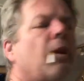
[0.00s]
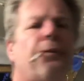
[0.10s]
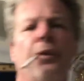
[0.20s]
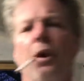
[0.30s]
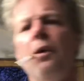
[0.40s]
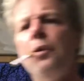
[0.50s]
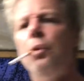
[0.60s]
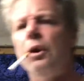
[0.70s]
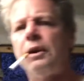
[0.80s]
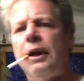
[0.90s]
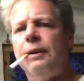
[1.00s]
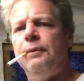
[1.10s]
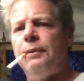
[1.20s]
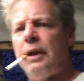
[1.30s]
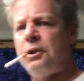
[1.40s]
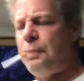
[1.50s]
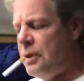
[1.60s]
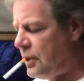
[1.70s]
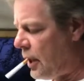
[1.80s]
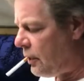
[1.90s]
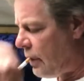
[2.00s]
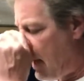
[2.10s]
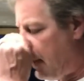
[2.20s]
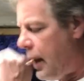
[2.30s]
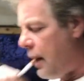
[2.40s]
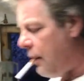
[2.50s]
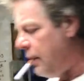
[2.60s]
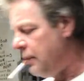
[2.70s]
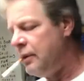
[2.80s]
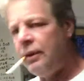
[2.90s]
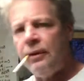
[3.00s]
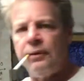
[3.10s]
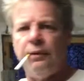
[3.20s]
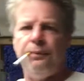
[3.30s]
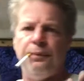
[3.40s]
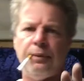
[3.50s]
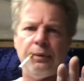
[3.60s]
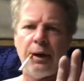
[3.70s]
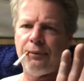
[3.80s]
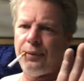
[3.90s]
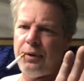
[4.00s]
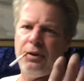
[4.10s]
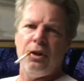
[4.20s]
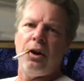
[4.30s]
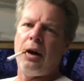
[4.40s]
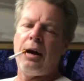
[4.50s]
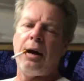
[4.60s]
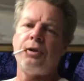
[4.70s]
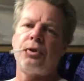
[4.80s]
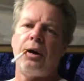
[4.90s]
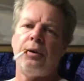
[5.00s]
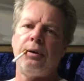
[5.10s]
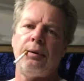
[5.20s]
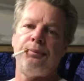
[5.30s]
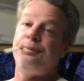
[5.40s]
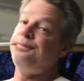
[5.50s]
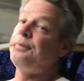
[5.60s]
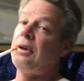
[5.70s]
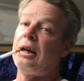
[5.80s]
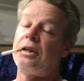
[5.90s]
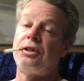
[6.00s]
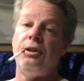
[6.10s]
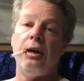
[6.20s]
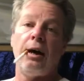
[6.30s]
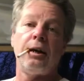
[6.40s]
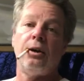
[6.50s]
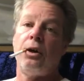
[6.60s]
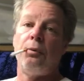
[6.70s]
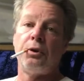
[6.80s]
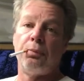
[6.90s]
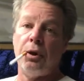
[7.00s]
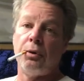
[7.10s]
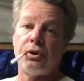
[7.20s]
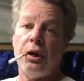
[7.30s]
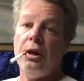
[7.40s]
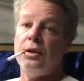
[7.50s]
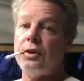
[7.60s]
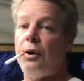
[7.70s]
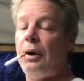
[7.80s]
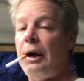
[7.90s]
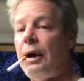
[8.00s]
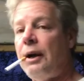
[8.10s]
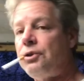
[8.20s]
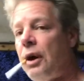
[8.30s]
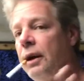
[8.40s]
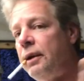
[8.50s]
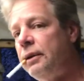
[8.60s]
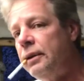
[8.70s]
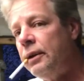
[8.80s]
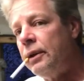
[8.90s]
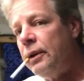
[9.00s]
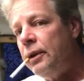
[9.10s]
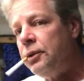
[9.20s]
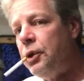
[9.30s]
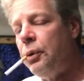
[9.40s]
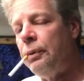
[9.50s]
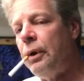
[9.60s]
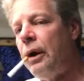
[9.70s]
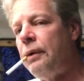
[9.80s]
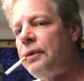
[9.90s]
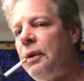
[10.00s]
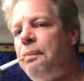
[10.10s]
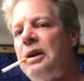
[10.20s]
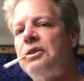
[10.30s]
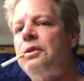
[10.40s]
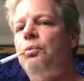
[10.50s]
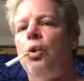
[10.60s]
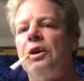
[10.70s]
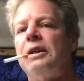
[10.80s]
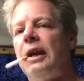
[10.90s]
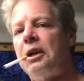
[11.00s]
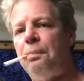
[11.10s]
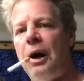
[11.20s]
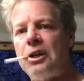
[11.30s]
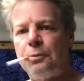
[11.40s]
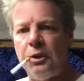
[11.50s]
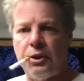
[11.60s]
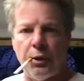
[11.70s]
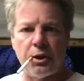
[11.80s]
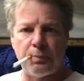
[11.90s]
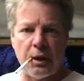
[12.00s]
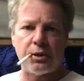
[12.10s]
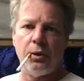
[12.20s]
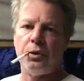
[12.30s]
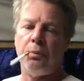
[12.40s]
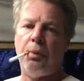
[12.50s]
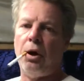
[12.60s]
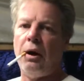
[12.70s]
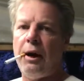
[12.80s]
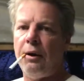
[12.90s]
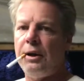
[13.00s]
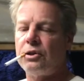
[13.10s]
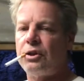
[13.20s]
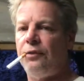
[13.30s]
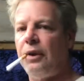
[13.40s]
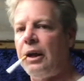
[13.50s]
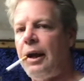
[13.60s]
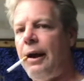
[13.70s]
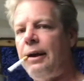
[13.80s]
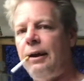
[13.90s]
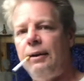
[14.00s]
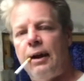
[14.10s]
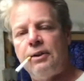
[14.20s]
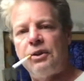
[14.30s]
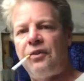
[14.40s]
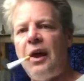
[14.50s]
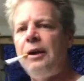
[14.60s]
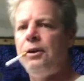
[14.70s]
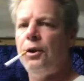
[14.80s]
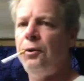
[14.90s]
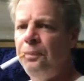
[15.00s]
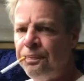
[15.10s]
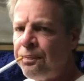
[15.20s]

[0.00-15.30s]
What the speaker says: for all the work that's been done around there, and I try to, like I said, I get along with the brewers, so I try to do the best work that I could possibly do, especially in the bar area and stuff like that. And as a thank you,